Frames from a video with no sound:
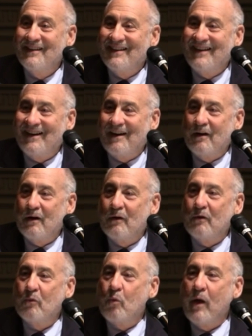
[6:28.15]
uh,
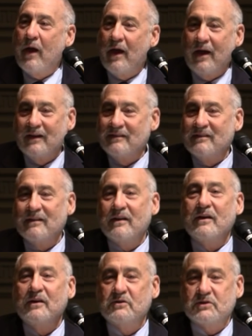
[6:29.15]
when
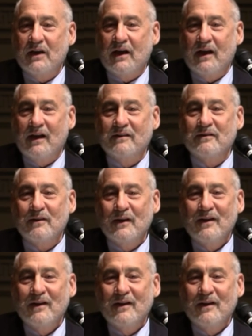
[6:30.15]
he said,